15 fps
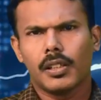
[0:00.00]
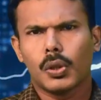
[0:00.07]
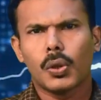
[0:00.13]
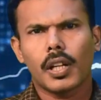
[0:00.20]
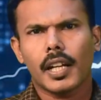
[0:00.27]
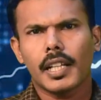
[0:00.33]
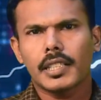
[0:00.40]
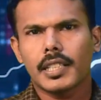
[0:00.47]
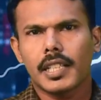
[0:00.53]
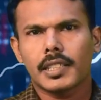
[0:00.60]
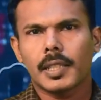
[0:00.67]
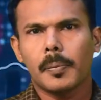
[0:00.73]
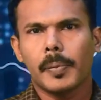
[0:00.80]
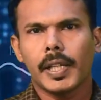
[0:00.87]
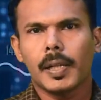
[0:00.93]

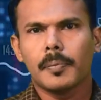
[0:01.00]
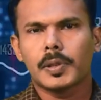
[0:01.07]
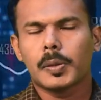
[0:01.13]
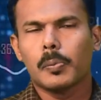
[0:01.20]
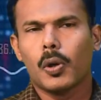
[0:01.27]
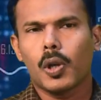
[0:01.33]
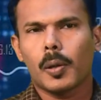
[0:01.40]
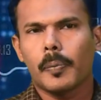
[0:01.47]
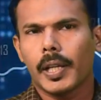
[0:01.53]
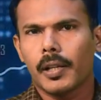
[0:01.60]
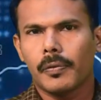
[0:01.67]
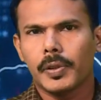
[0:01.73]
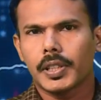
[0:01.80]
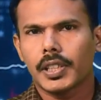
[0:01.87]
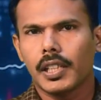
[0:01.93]
dollarization becomes more
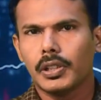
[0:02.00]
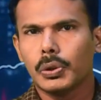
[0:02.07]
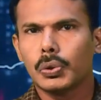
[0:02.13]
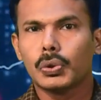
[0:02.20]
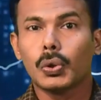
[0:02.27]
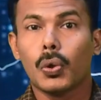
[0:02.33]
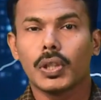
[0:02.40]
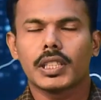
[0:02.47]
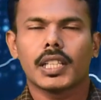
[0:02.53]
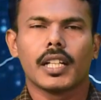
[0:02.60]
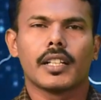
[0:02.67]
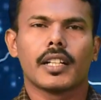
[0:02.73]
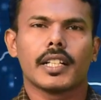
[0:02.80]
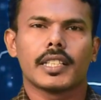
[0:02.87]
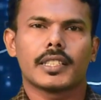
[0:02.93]
beneficial to those
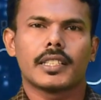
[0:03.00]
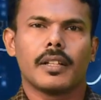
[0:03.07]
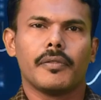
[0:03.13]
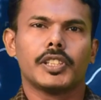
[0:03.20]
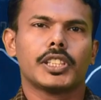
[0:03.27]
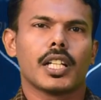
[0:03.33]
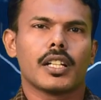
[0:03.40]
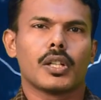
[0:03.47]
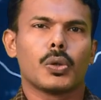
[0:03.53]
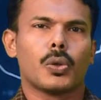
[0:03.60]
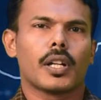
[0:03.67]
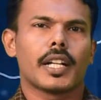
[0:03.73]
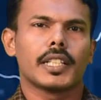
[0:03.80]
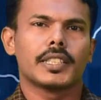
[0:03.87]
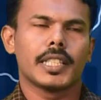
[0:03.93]
countries which are
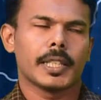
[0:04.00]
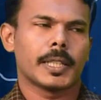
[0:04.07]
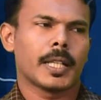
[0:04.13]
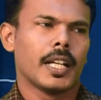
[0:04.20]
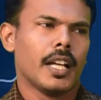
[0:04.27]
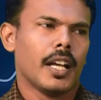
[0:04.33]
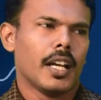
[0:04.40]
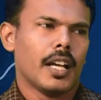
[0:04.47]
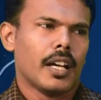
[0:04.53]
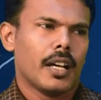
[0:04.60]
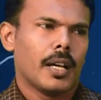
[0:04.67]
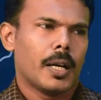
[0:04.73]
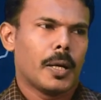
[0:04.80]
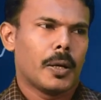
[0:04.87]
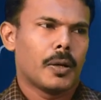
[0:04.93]
dollarizing.
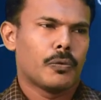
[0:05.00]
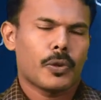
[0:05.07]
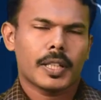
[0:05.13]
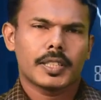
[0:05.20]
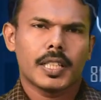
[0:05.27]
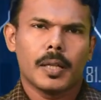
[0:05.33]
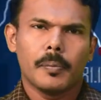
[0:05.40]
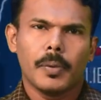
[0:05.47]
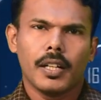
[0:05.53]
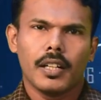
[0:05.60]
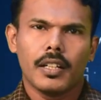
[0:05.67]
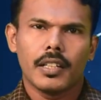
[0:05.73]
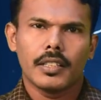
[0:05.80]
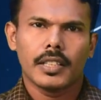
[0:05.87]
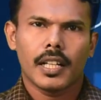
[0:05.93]
For
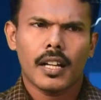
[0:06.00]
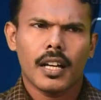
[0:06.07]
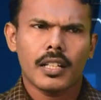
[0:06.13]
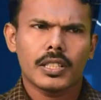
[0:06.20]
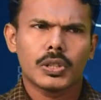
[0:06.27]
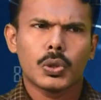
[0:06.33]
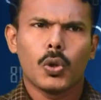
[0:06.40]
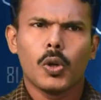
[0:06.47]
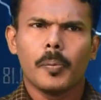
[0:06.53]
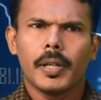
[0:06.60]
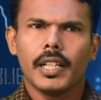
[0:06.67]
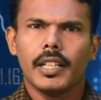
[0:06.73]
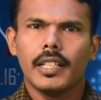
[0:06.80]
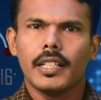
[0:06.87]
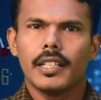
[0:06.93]
example, there are so
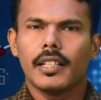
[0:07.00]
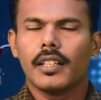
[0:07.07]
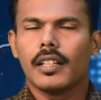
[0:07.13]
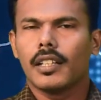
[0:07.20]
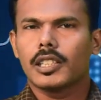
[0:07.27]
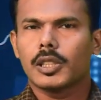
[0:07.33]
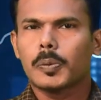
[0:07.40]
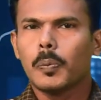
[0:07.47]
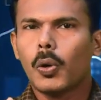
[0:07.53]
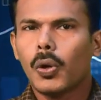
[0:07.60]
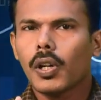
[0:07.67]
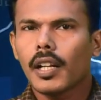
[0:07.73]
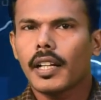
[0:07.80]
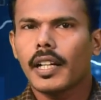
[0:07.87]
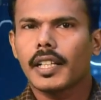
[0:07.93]
many
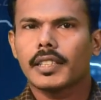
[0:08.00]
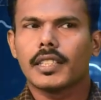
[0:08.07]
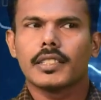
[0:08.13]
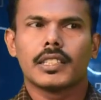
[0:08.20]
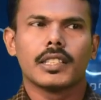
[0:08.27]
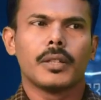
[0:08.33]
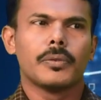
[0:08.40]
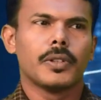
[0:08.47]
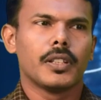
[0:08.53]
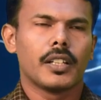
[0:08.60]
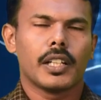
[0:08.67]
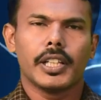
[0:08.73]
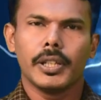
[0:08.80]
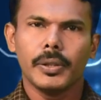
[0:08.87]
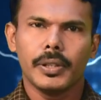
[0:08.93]
smaller nations in the
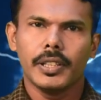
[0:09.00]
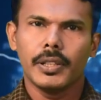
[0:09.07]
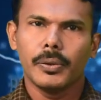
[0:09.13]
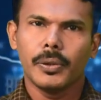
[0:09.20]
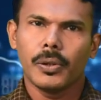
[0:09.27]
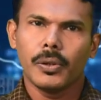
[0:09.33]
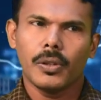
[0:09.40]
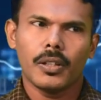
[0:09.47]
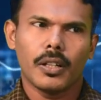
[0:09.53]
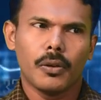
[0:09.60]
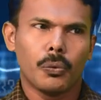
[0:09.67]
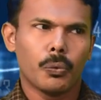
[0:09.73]
world. You know,